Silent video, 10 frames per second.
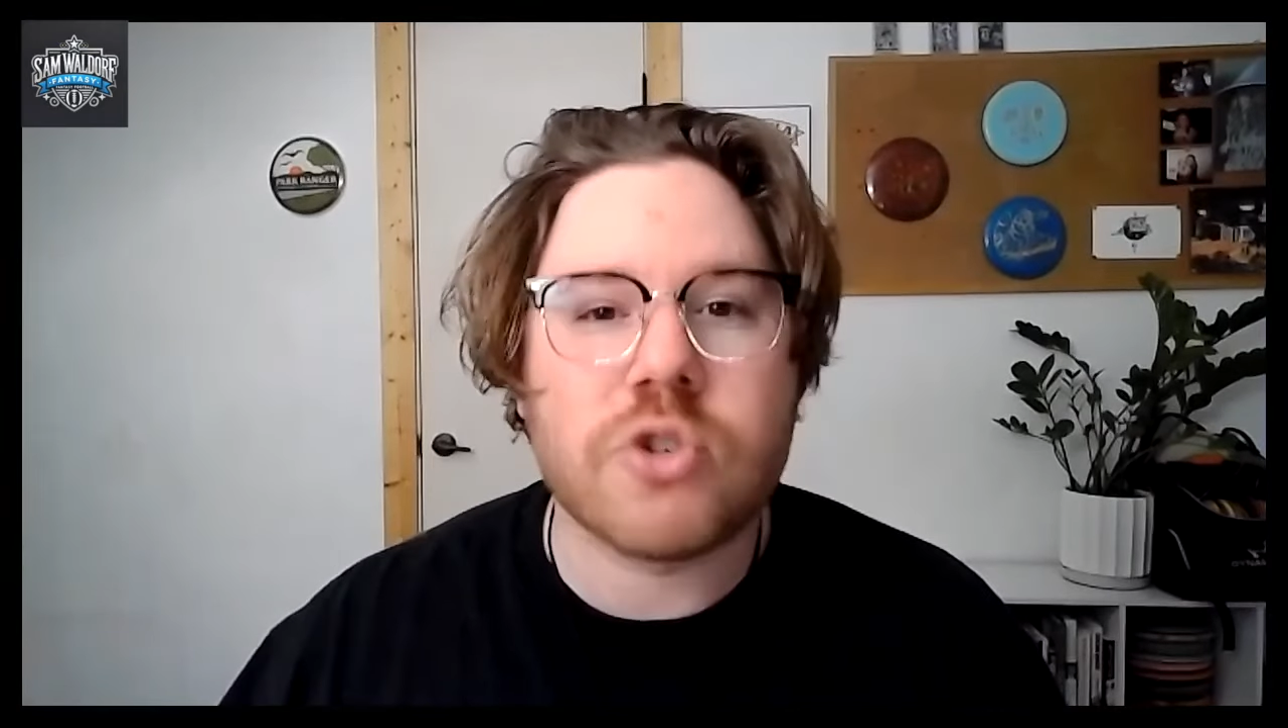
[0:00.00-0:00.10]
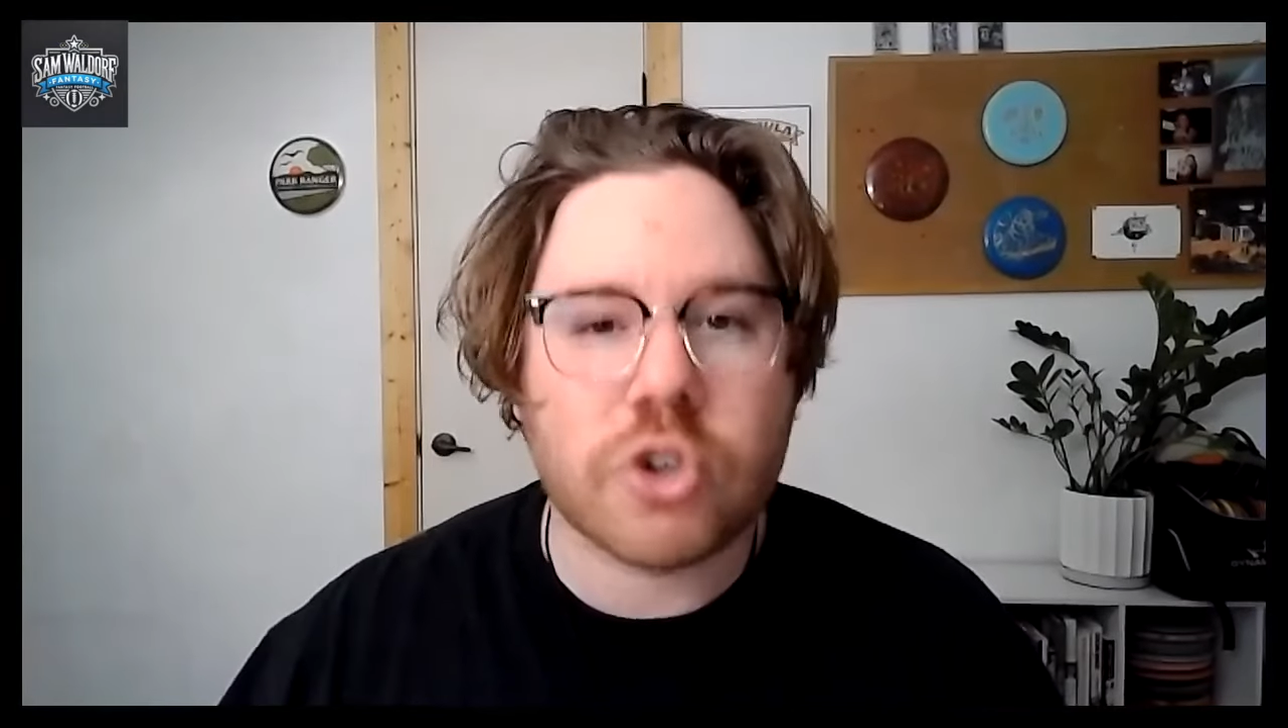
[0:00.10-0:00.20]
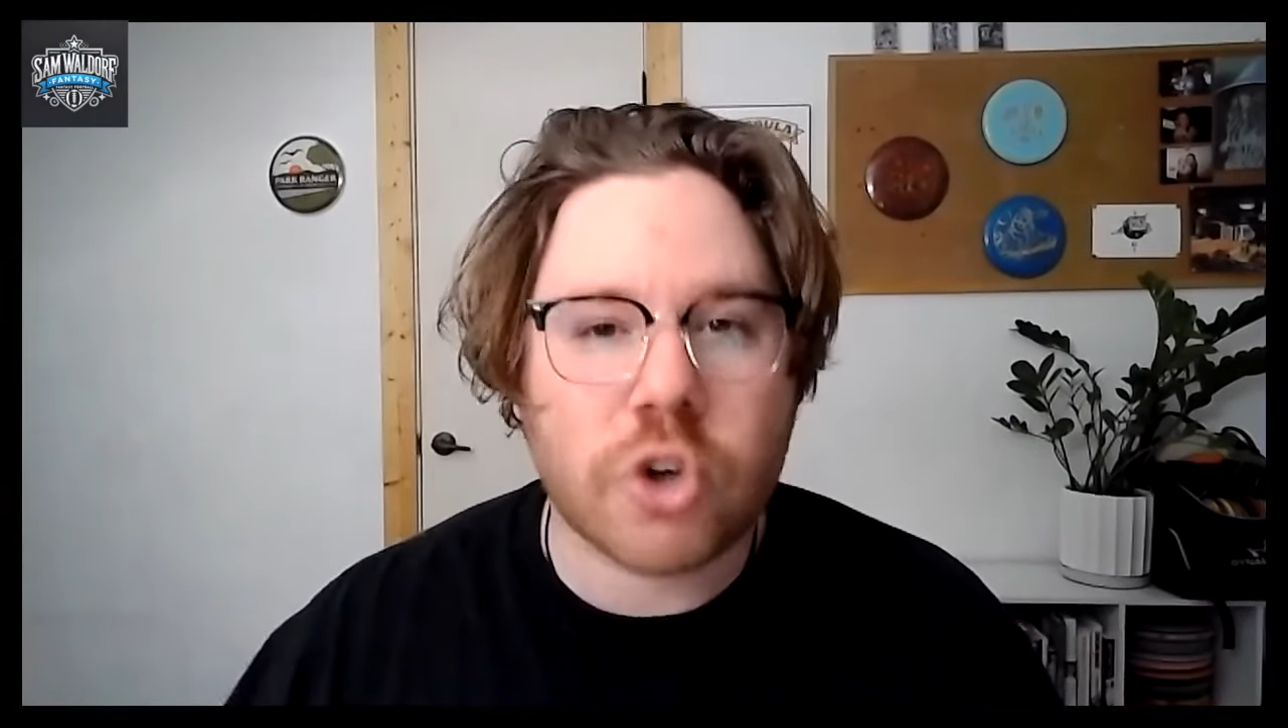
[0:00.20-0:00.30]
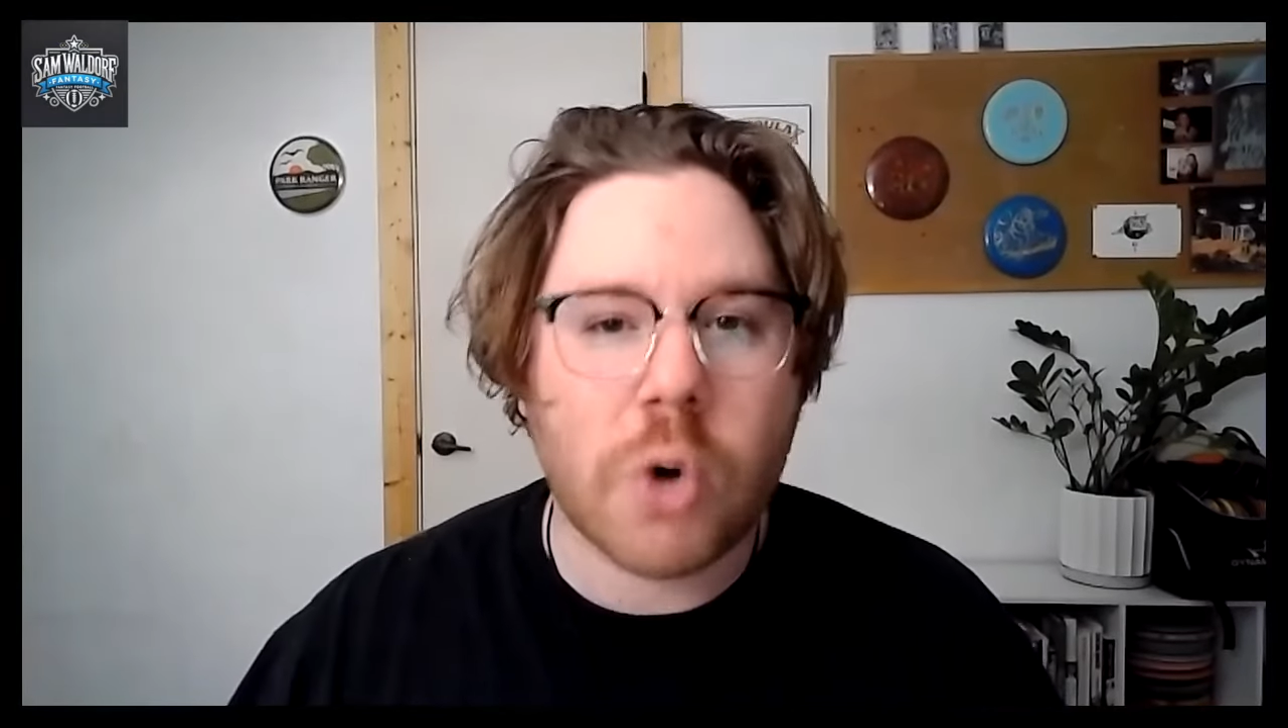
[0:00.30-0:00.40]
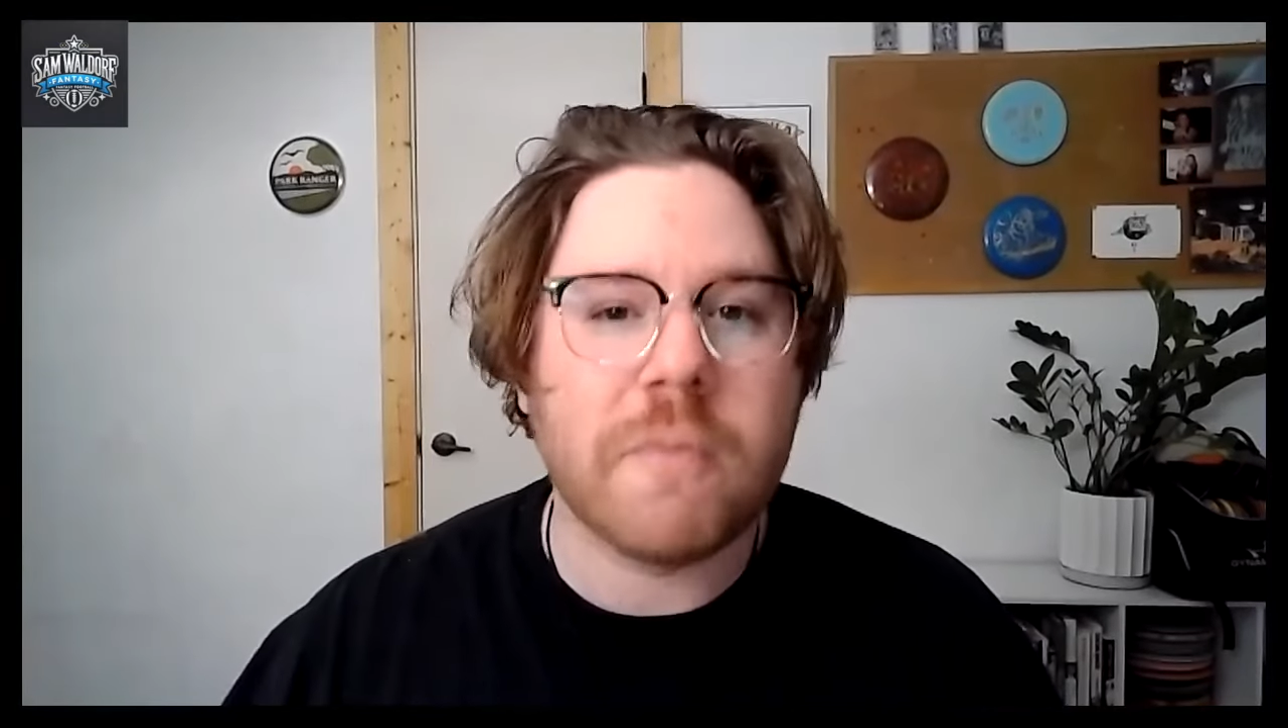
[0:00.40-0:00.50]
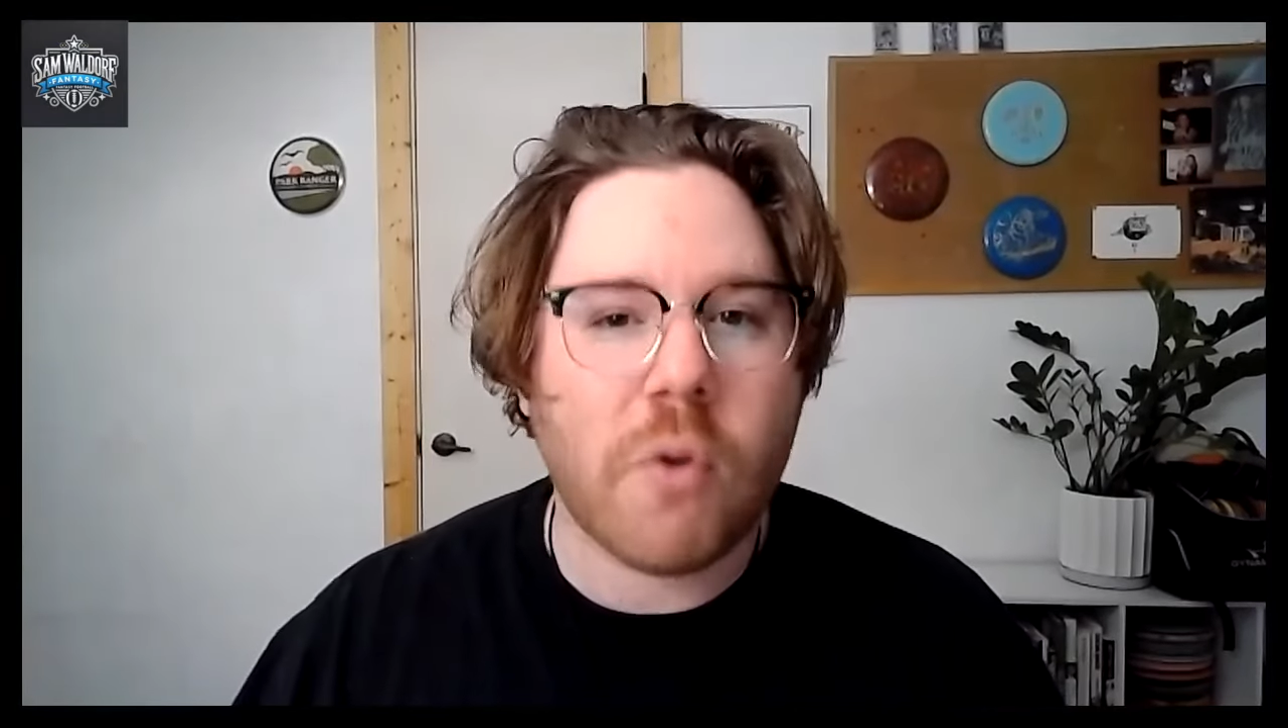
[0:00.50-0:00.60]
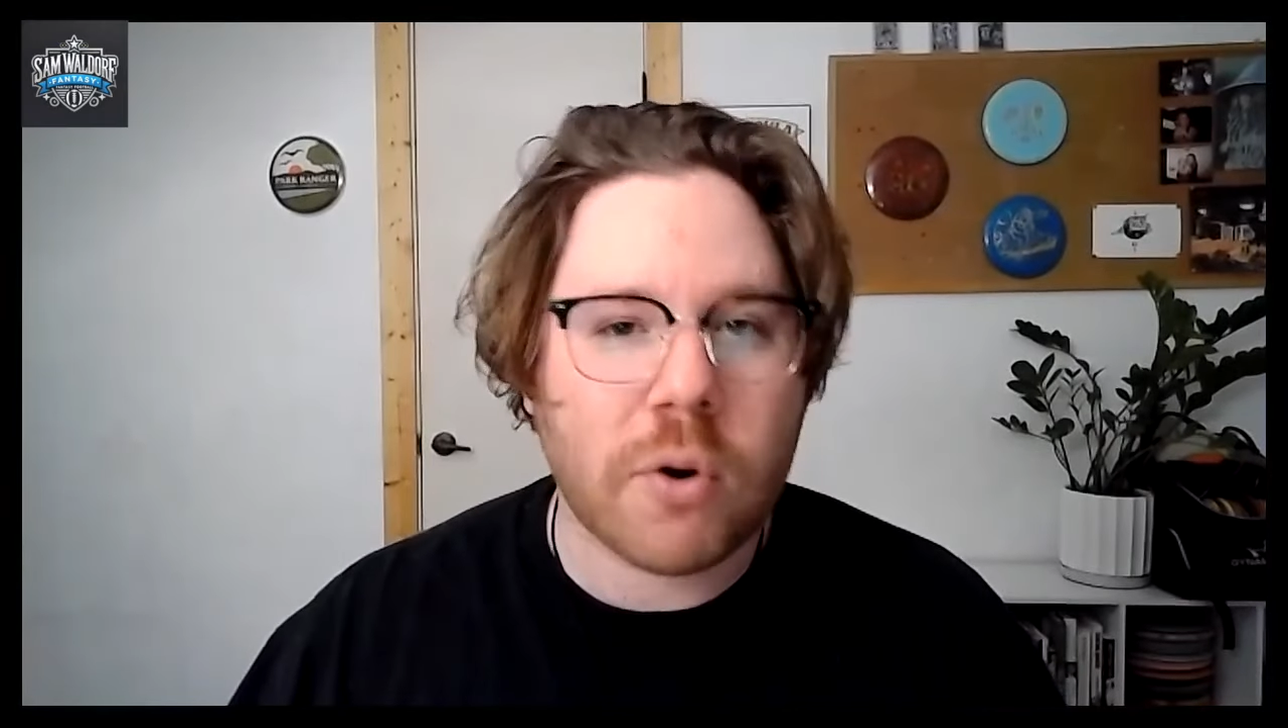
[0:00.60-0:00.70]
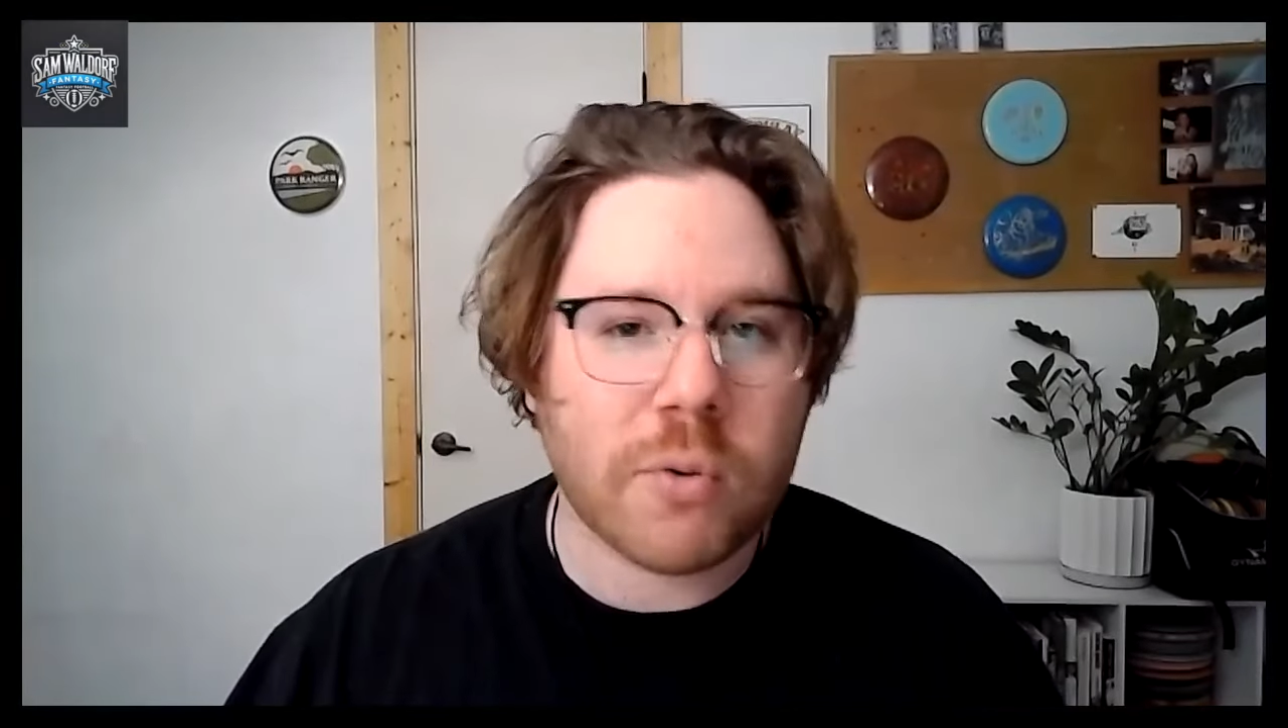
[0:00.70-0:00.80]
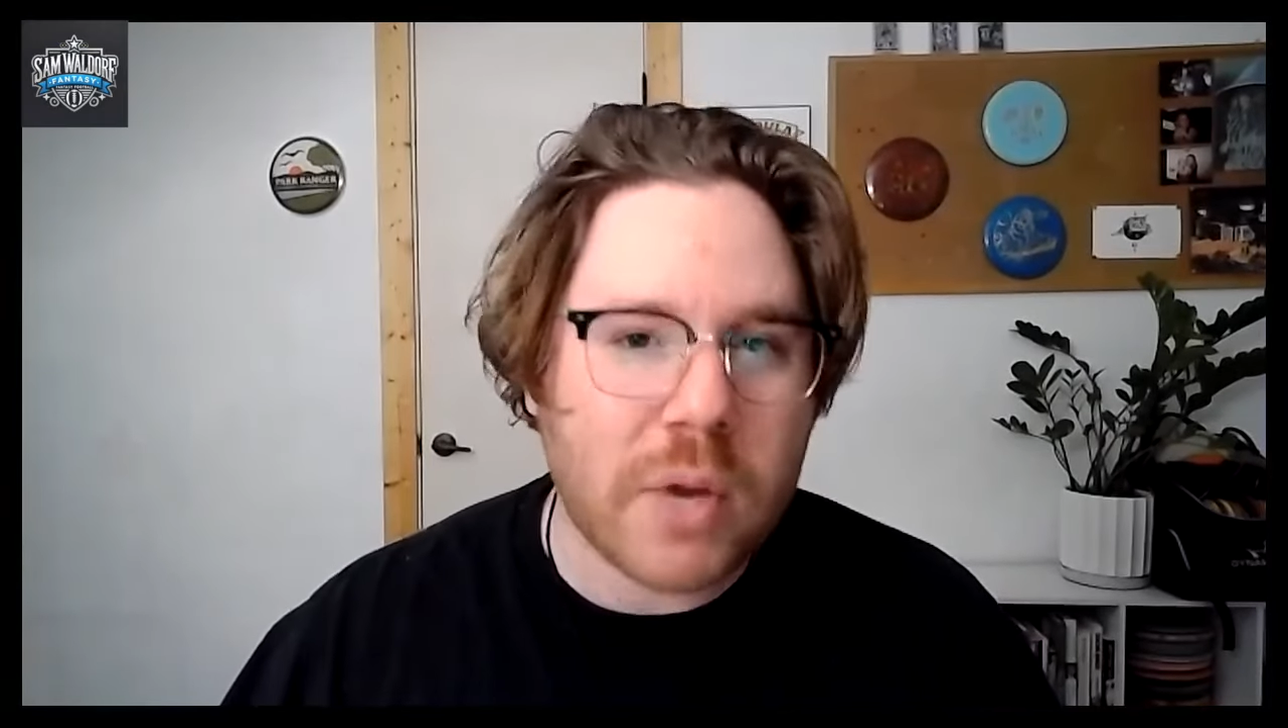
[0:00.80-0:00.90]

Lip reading: Jerome Ford